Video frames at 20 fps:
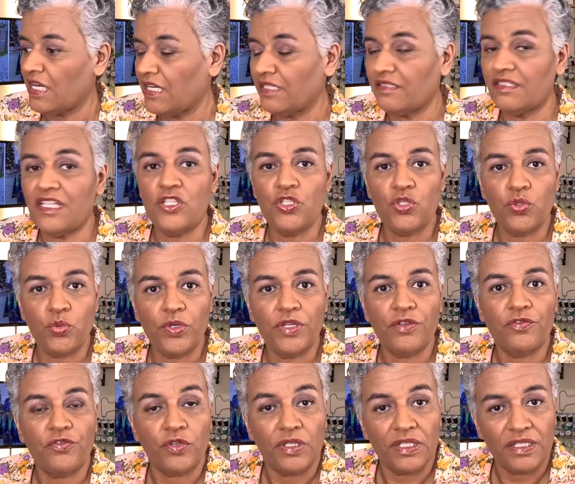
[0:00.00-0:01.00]
They do it
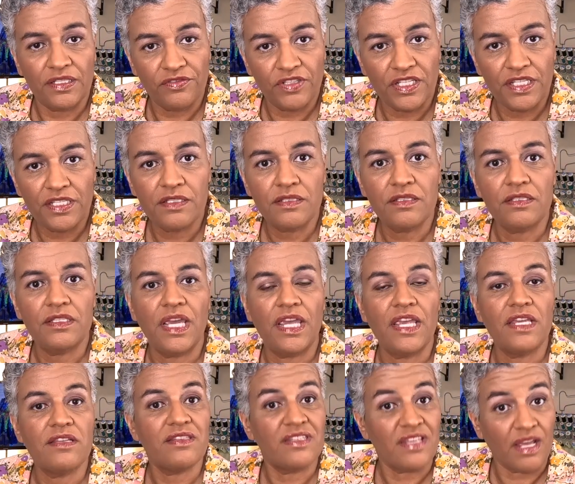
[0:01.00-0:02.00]
for a living. They
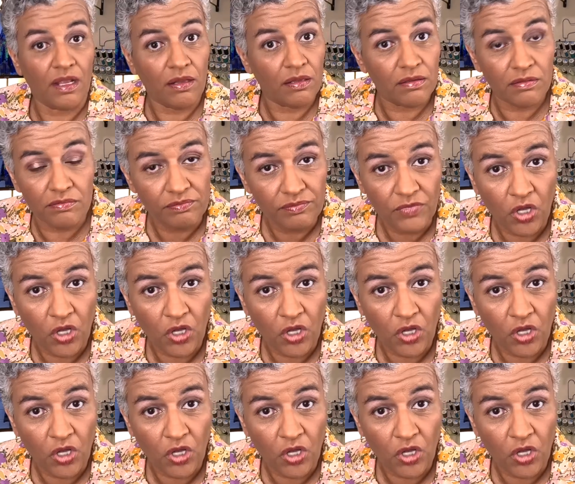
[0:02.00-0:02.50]
sell